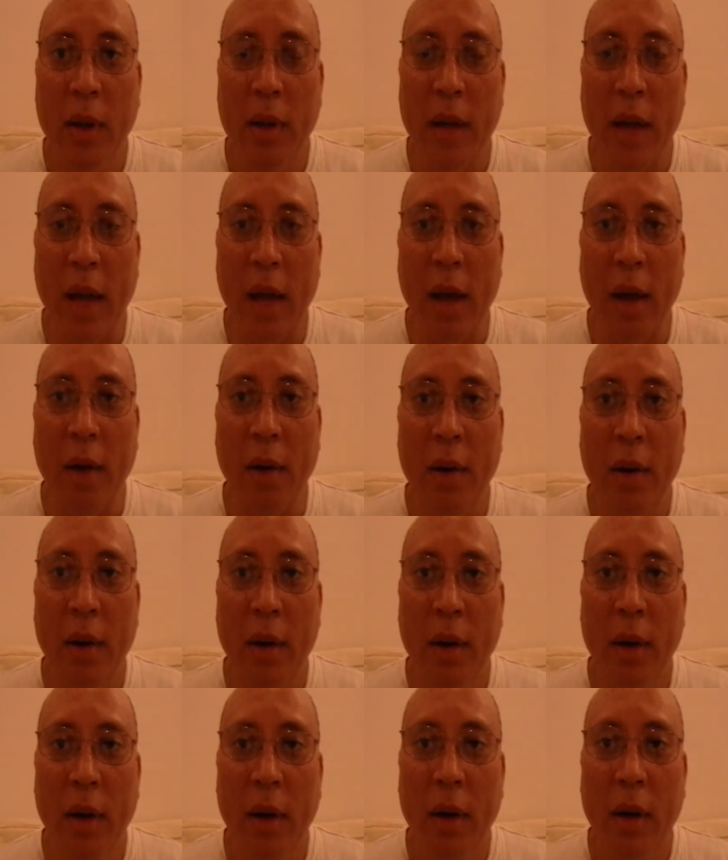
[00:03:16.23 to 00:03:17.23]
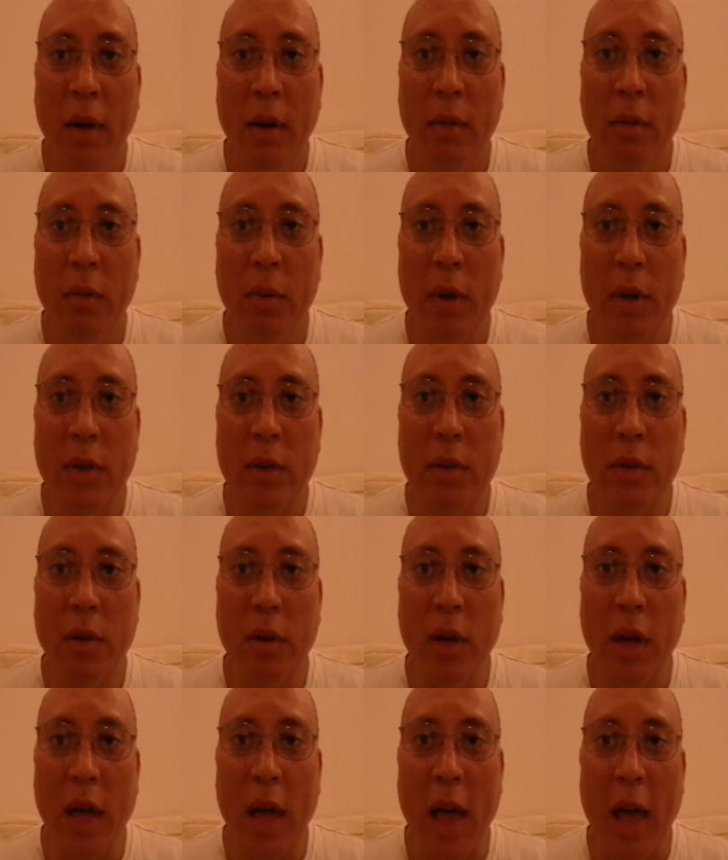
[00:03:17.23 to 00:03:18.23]
Now, what's
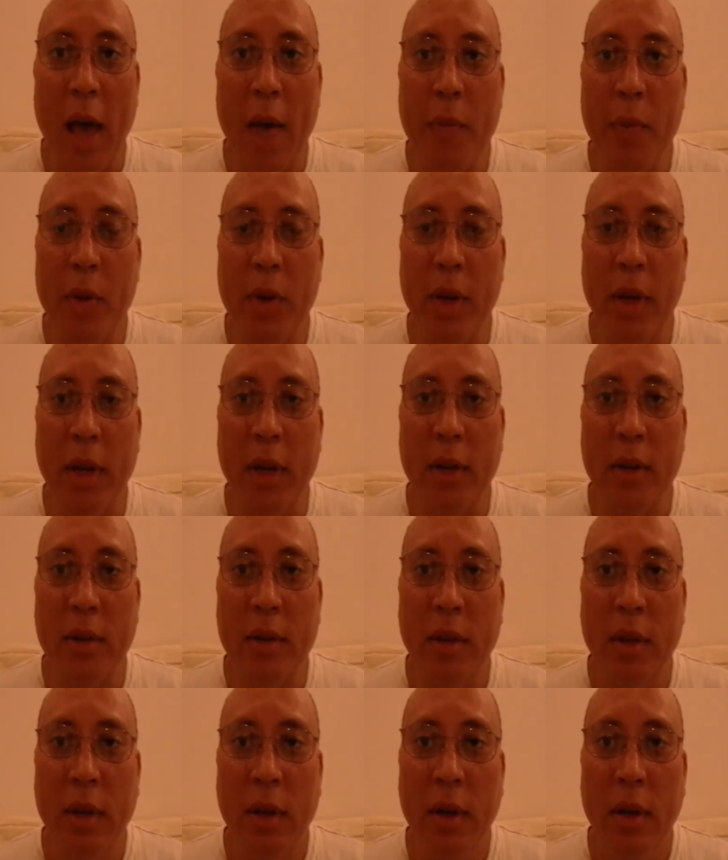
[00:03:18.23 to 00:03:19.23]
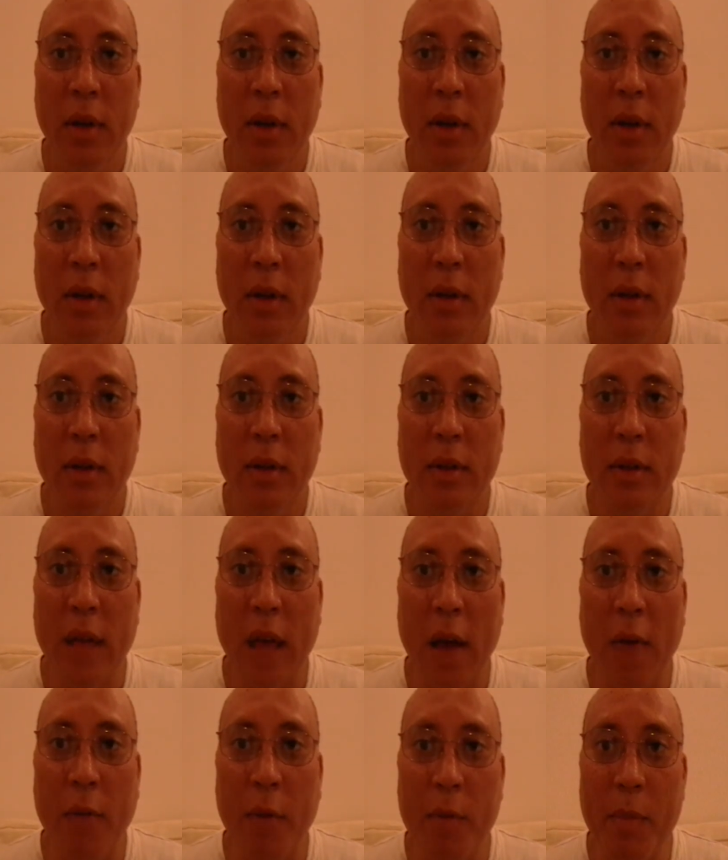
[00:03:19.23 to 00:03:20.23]
gonna happen is,
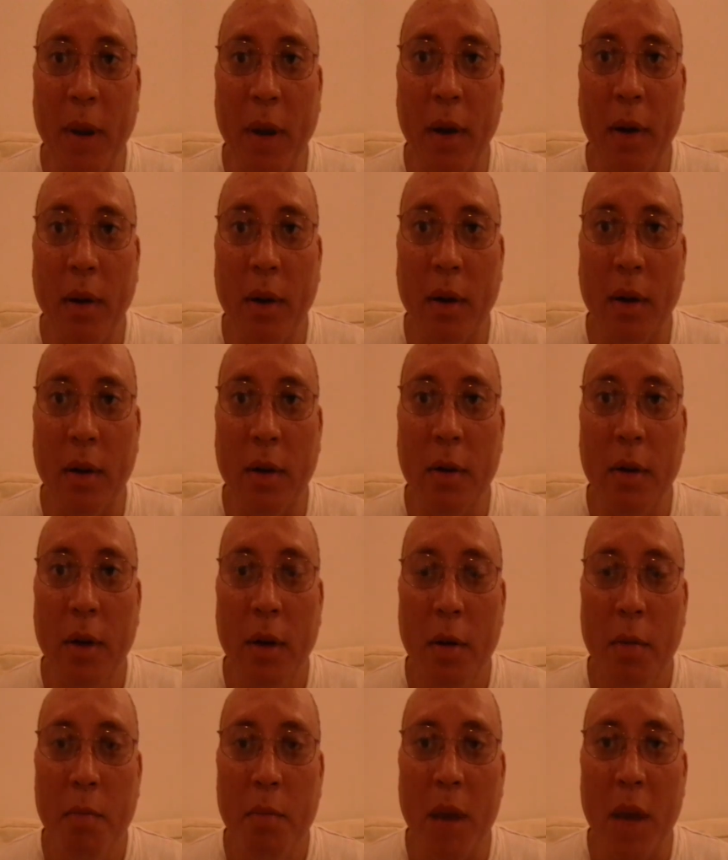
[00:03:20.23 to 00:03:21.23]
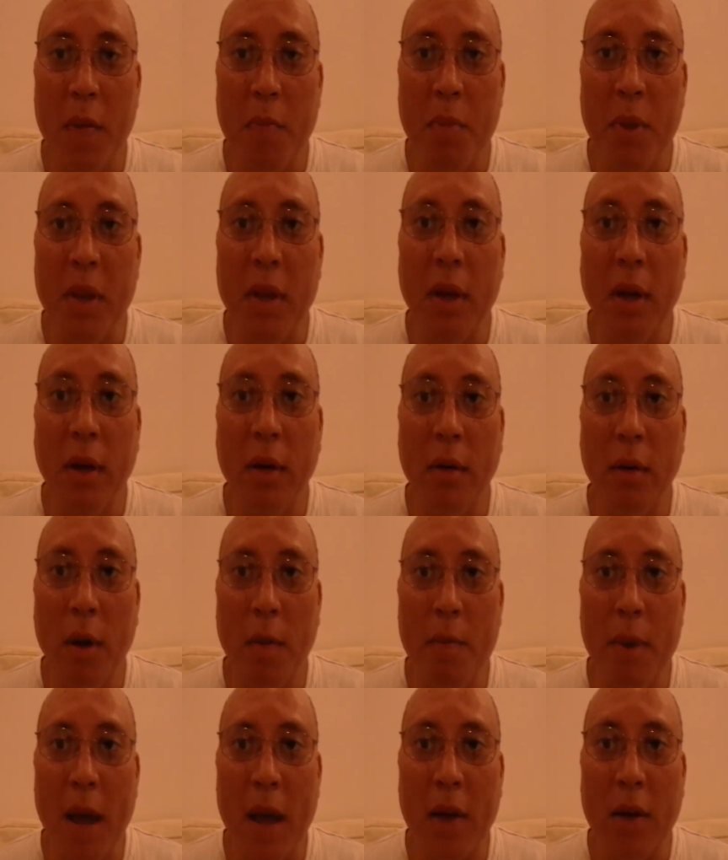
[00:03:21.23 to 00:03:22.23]
South America may be under
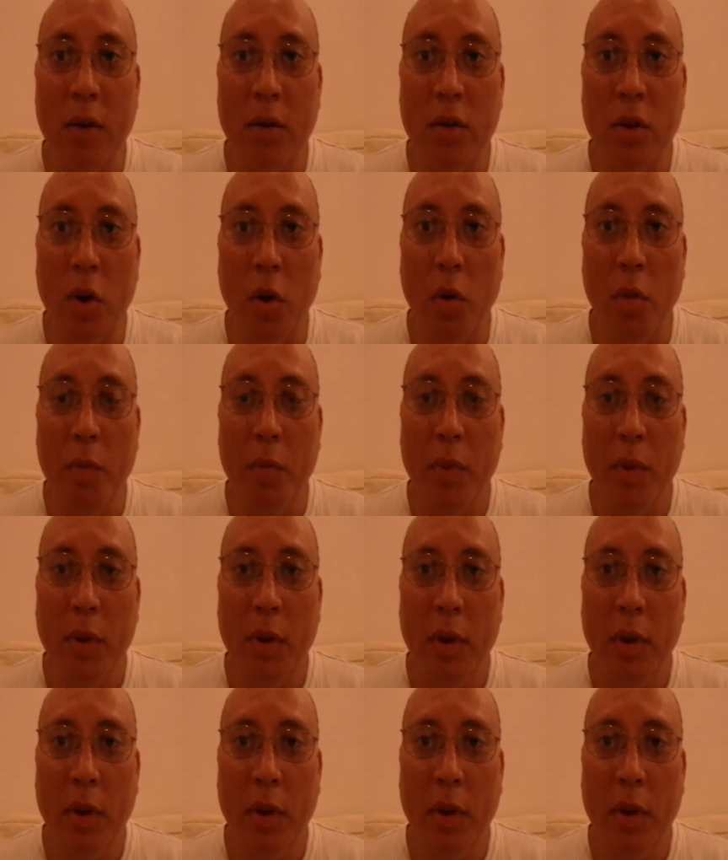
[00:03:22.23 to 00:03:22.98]
a microscope.